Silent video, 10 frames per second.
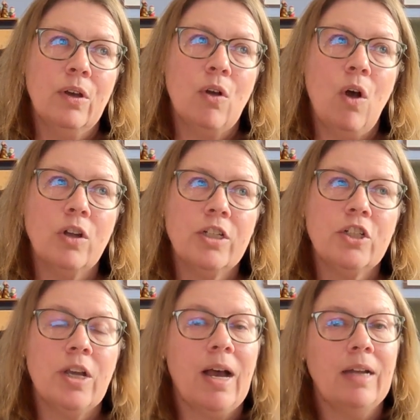
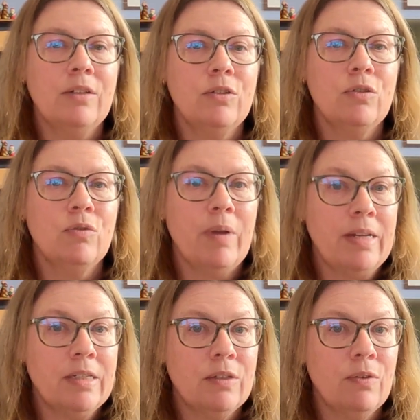cottage garden
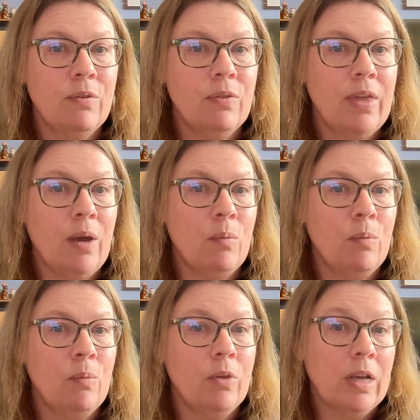threads, that
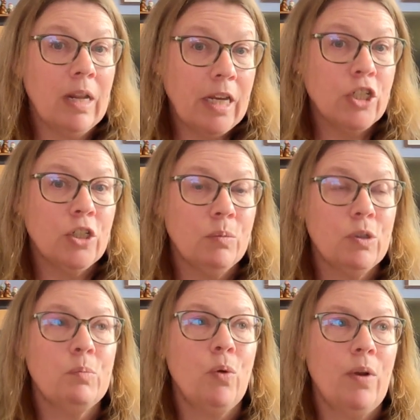the collection that
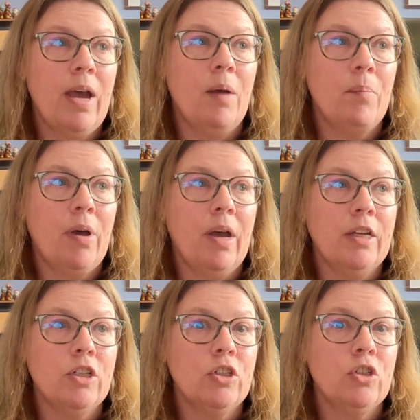was put out
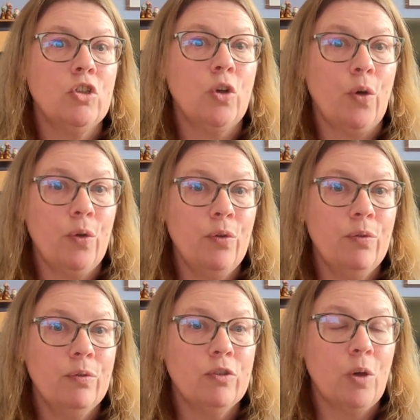by
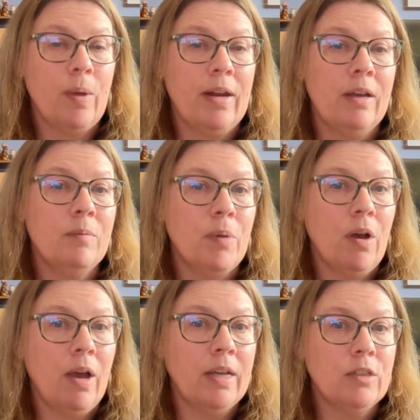Joanna
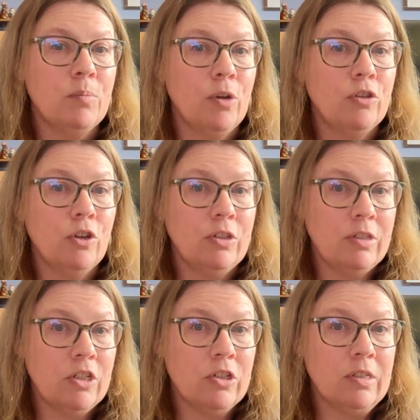behind Mojo
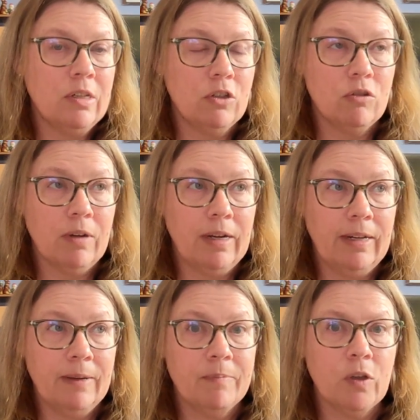Stitches in
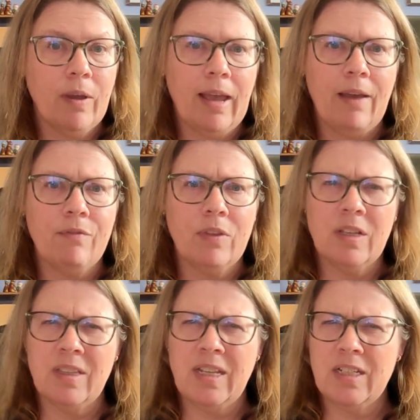Australia. So I
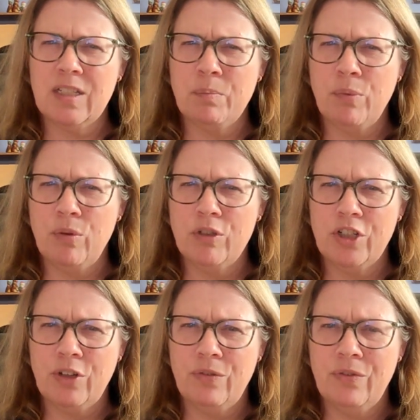think it's the
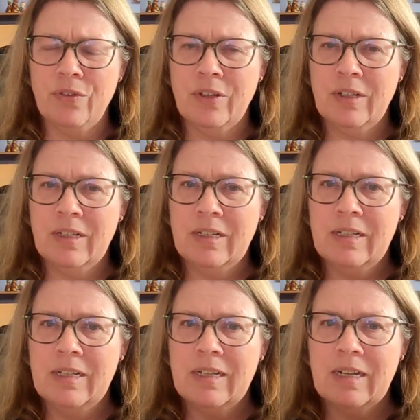bookshelf
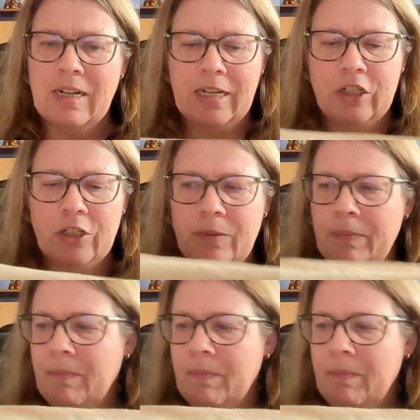collection.